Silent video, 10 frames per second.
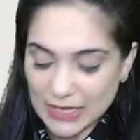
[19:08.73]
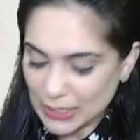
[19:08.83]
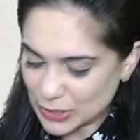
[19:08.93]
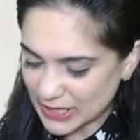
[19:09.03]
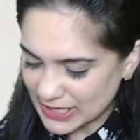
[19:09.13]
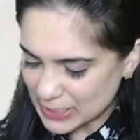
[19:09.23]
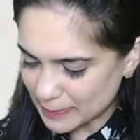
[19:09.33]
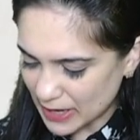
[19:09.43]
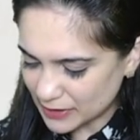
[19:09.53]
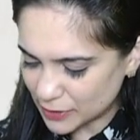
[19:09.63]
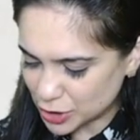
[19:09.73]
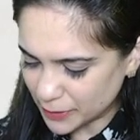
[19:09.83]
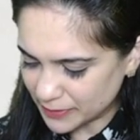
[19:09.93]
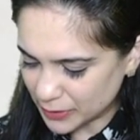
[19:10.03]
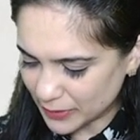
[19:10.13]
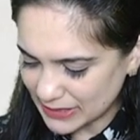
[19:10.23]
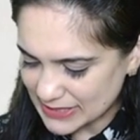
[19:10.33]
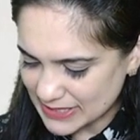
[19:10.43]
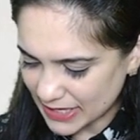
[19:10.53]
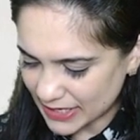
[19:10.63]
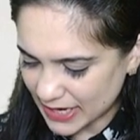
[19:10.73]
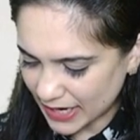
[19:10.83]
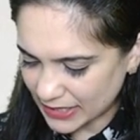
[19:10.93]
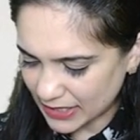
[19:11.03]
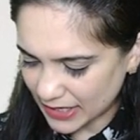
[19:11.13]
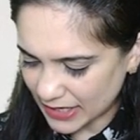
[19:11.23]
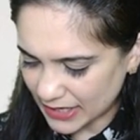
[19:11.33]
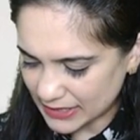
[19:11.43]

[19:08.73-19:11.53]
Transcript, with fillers: So there is a partnership between Z and A.